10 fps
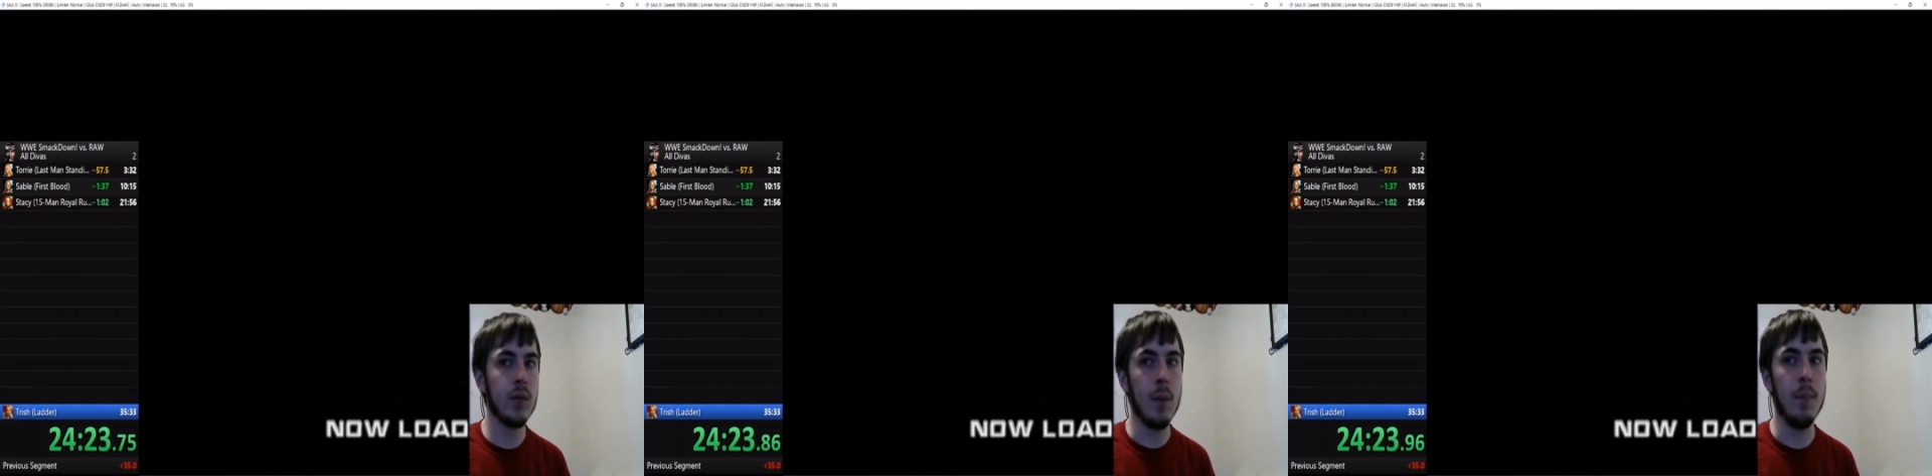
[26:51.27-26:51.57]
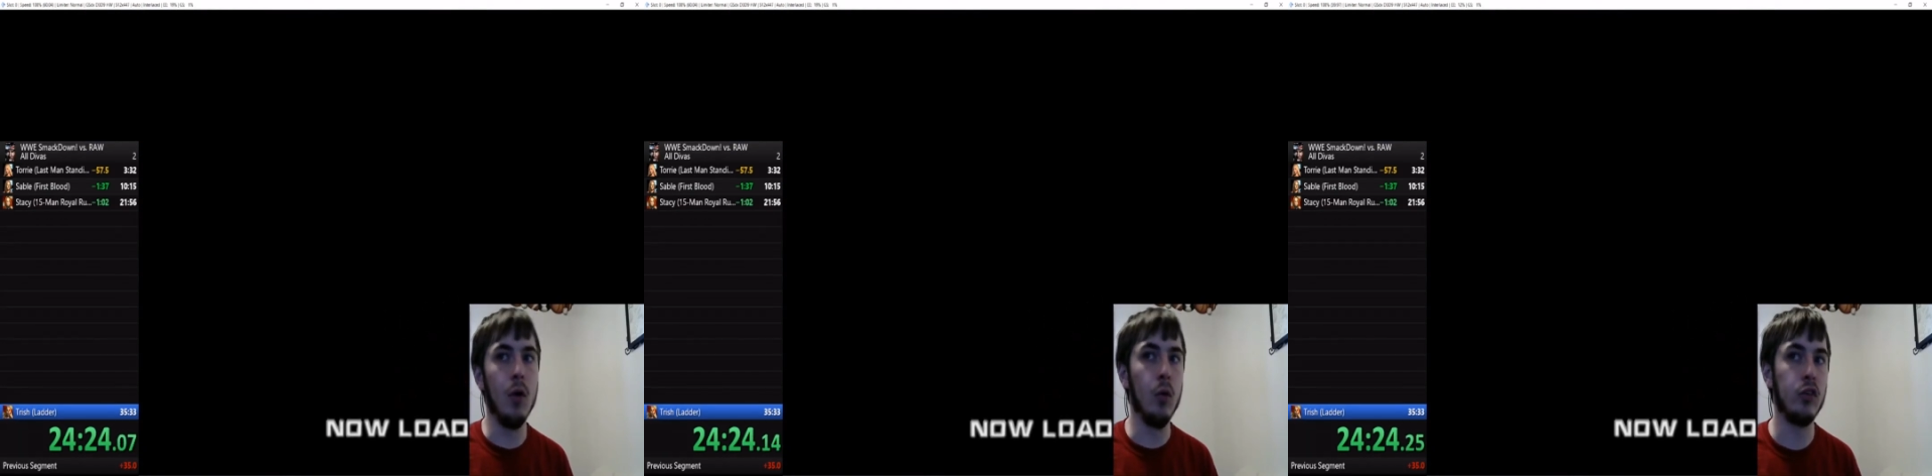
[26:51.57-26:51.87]

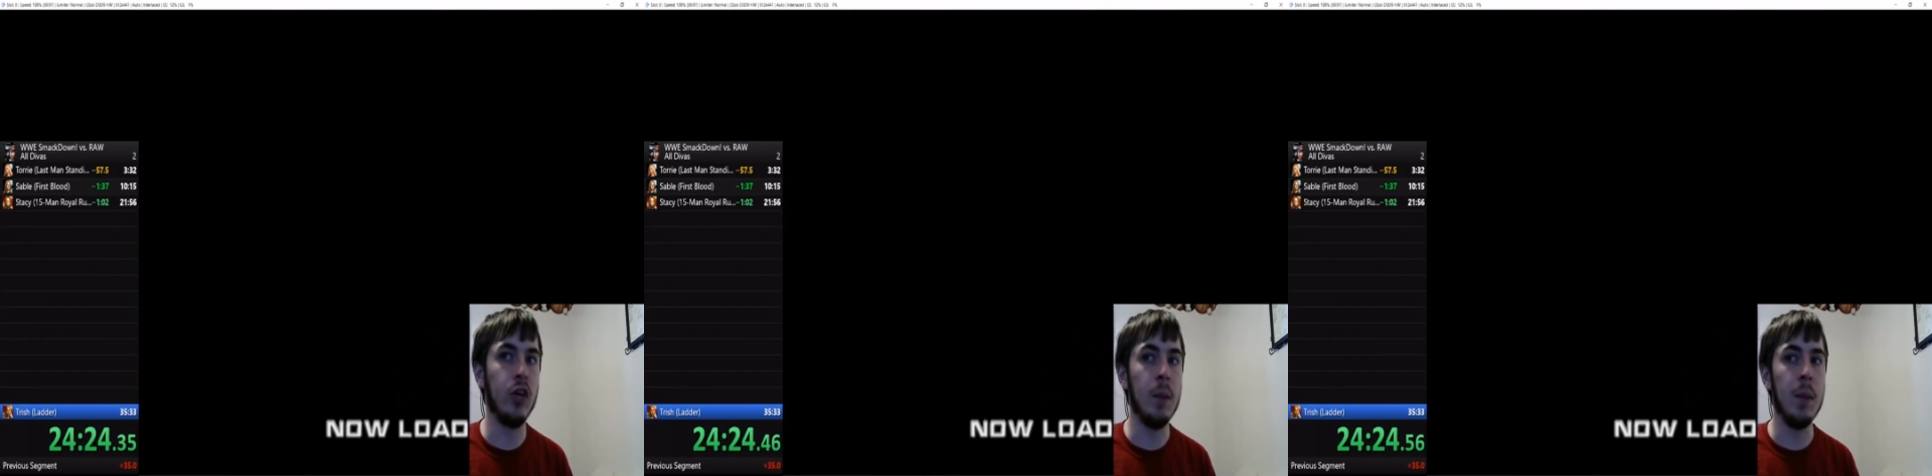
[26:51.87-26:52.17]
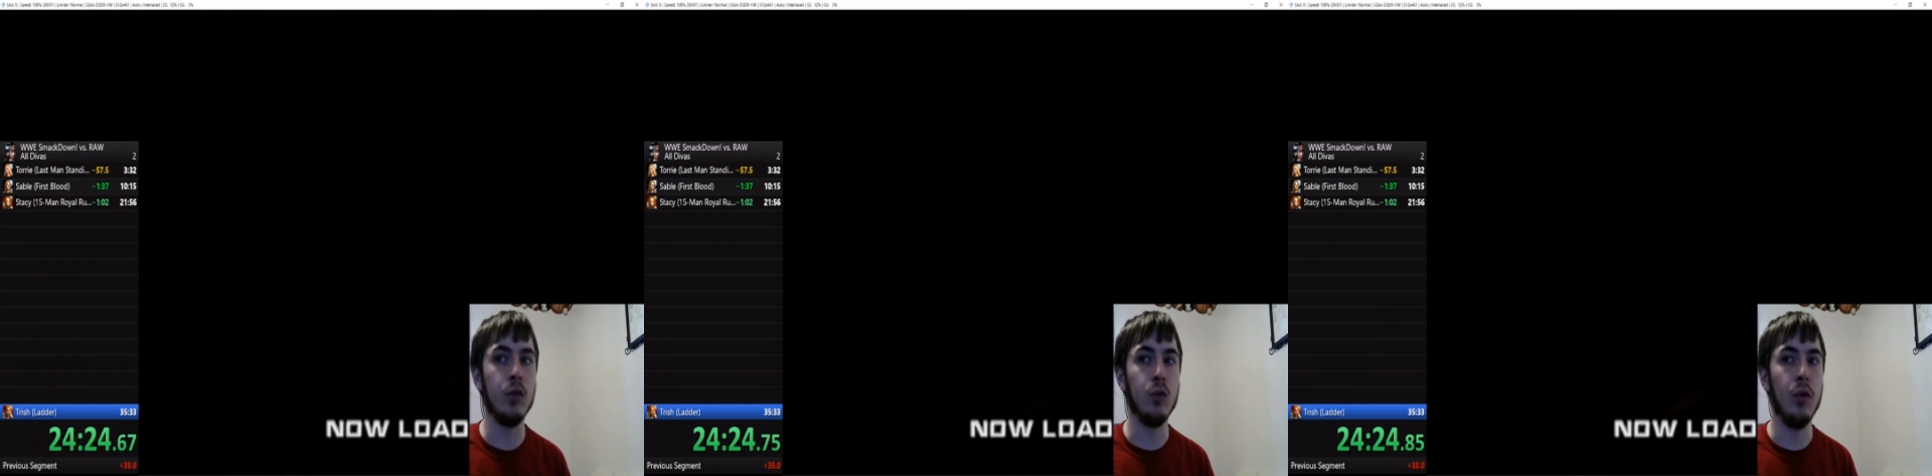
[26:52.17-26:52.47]
but we're skipping
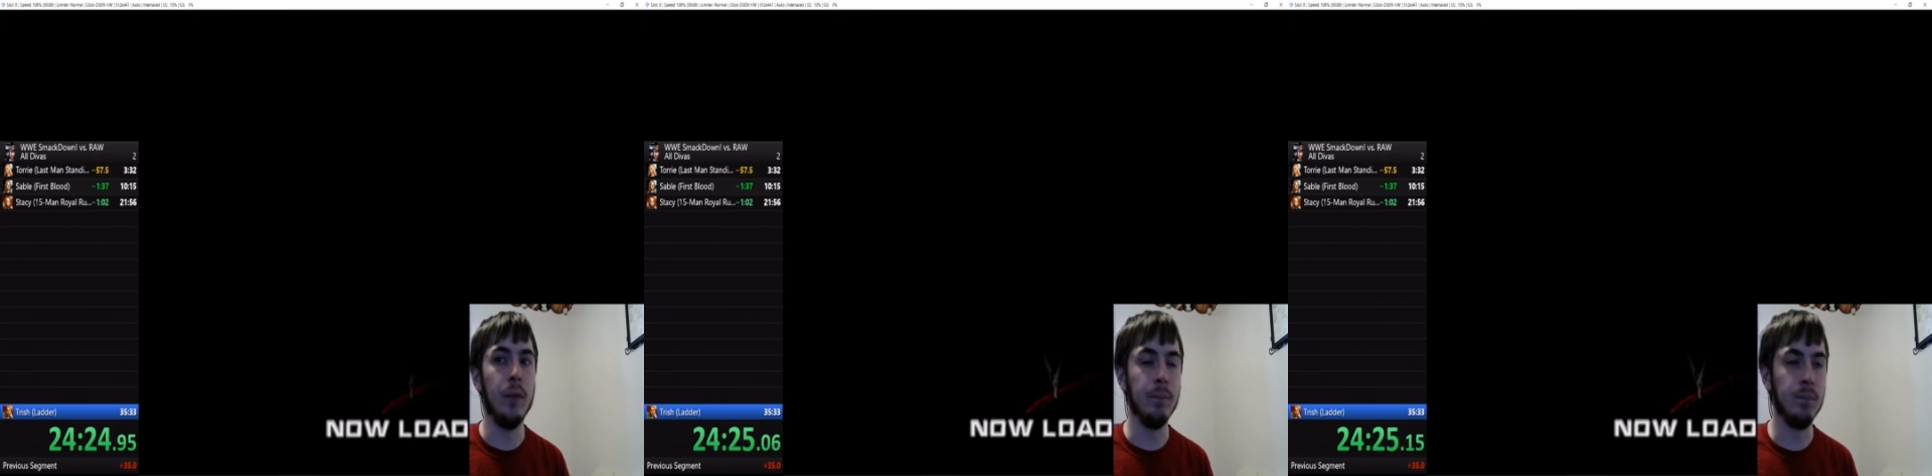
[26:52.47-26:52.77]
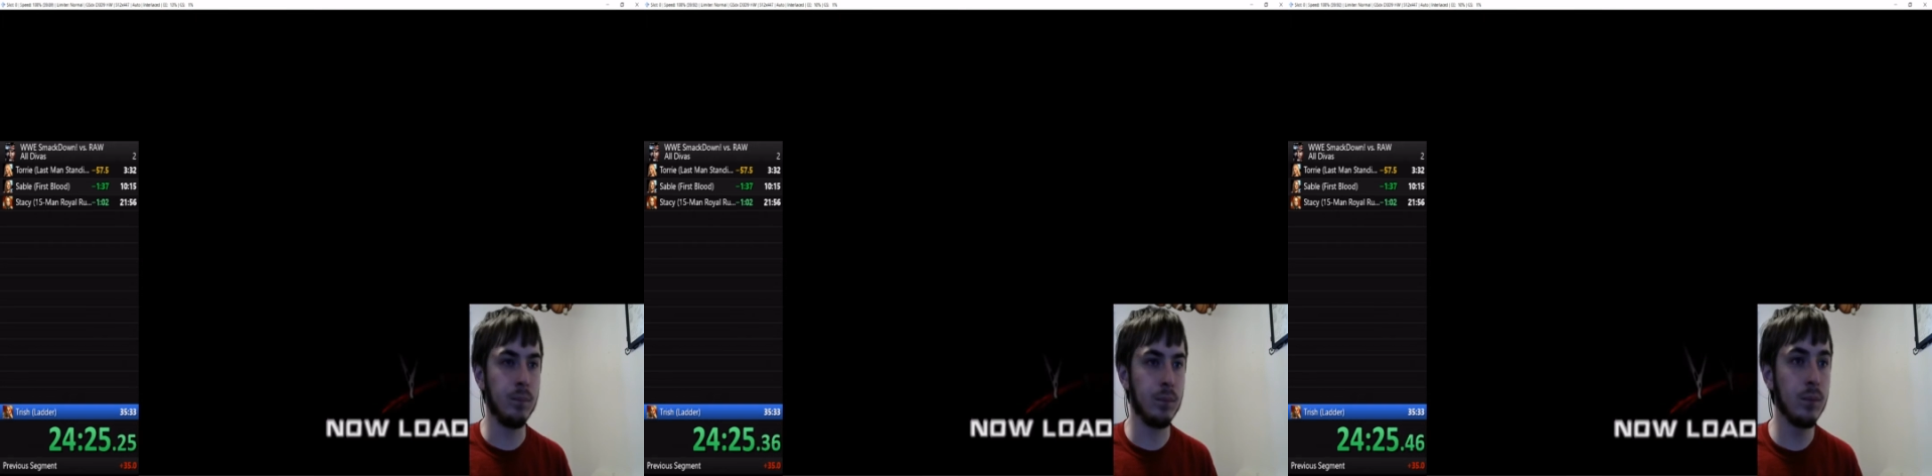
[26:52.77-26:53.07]
this one
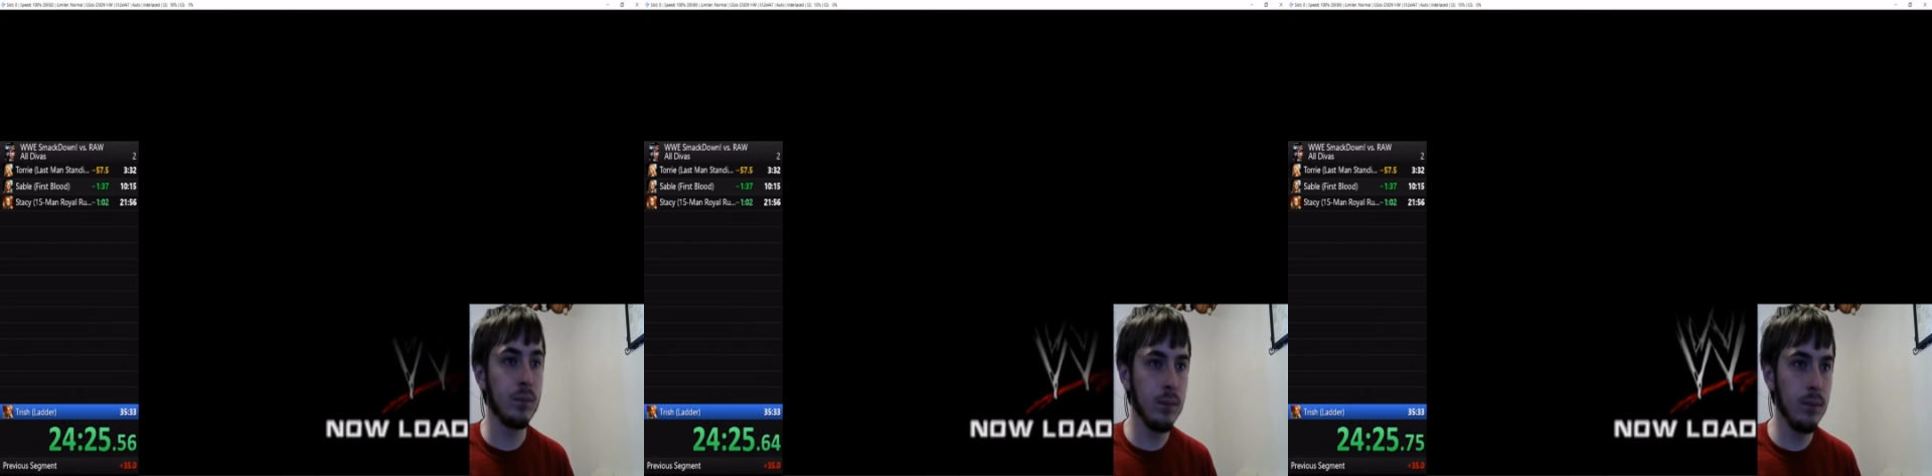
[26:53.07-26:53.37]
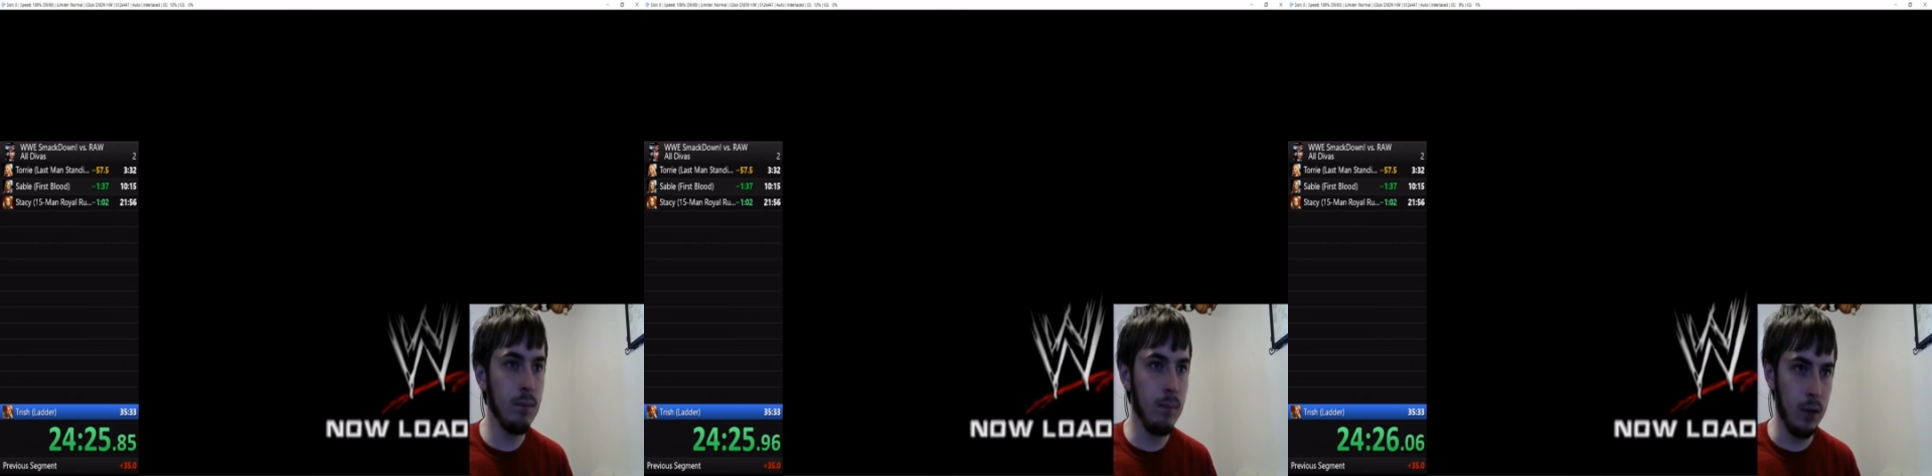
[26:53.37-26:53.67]

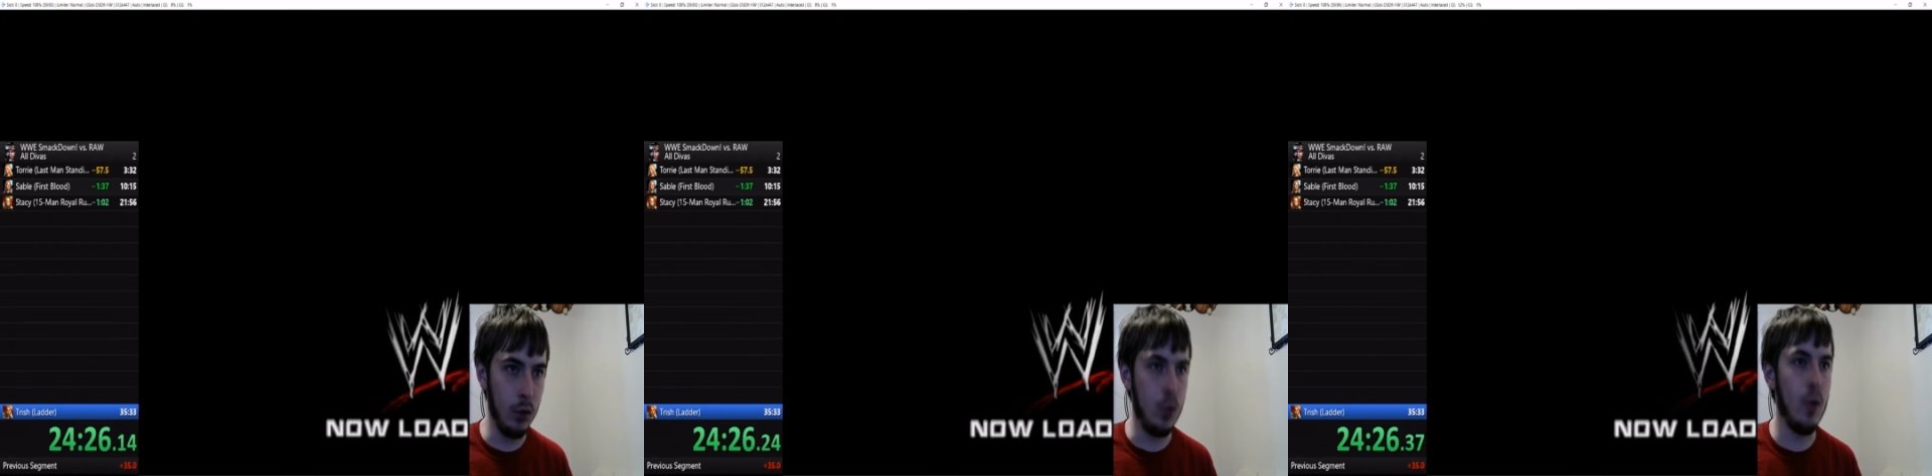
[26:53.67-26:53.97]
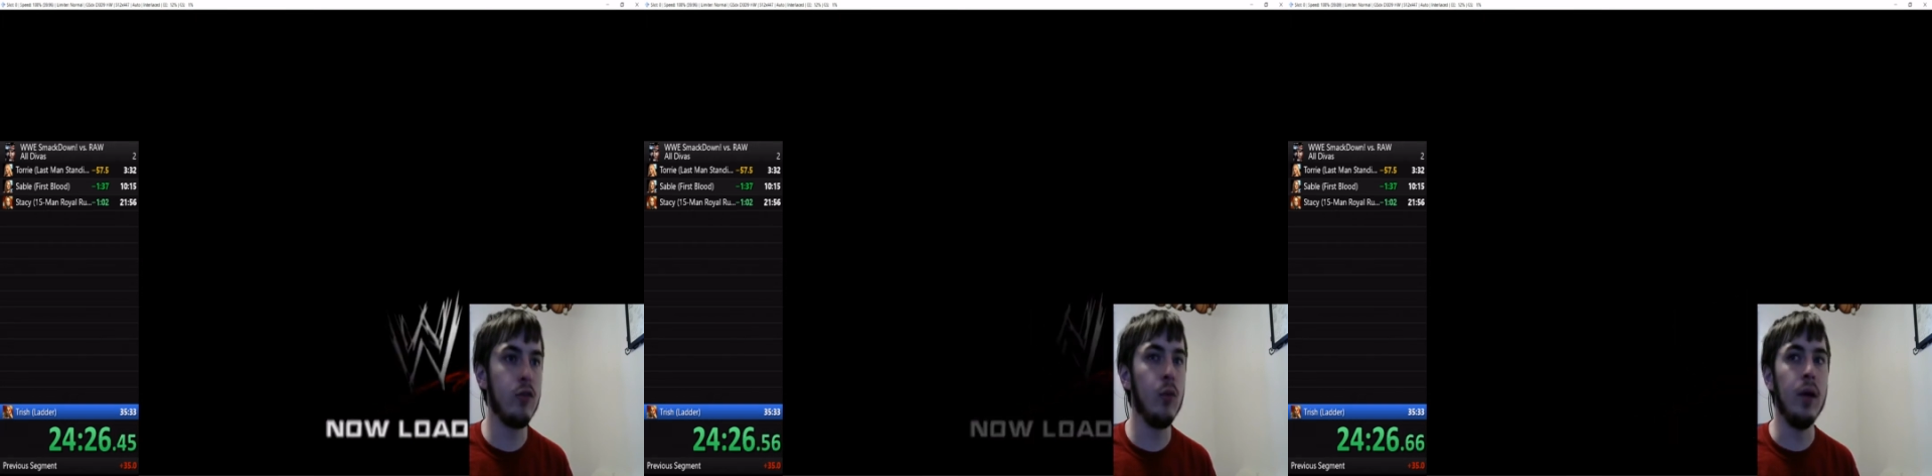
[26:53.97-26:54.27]
because we don't have
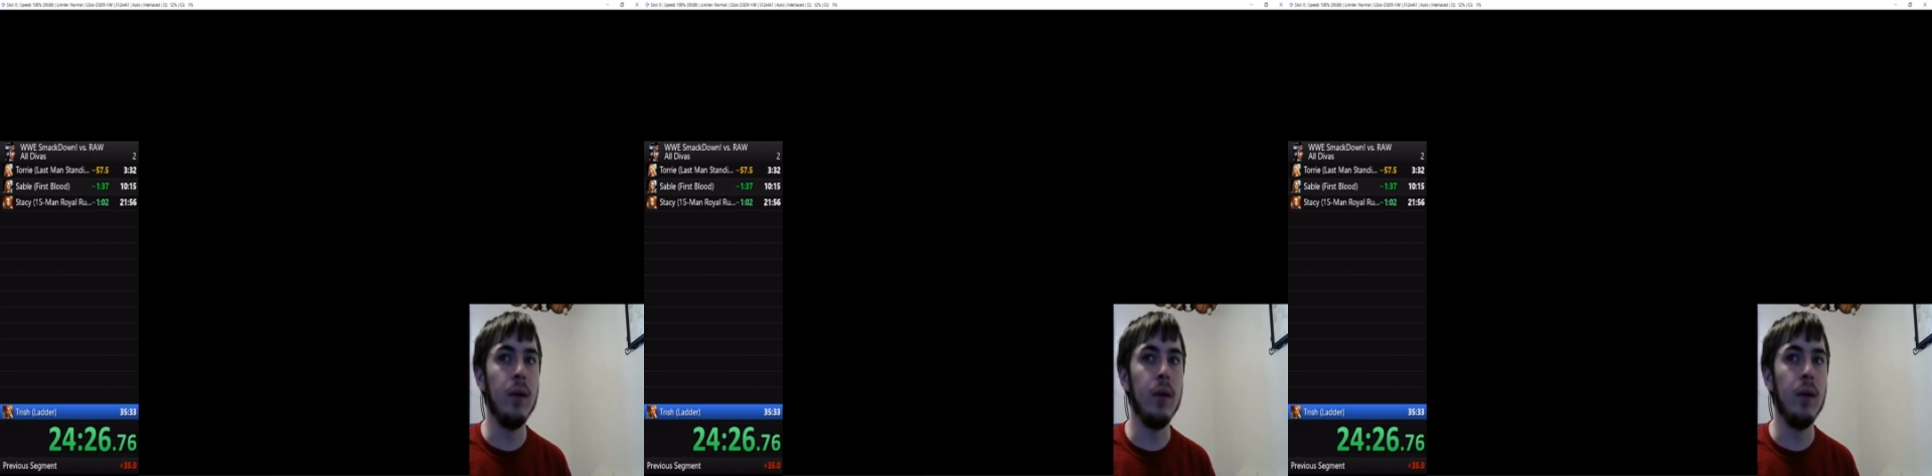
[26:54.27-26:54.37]
to win it.